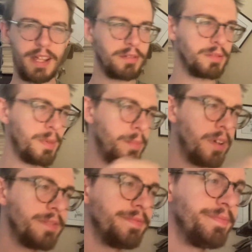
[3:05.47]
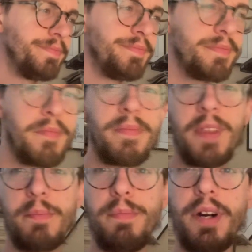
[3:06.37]
I don't remember.
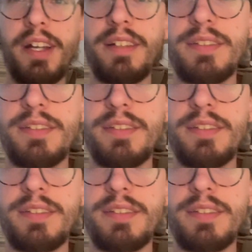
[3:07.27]
But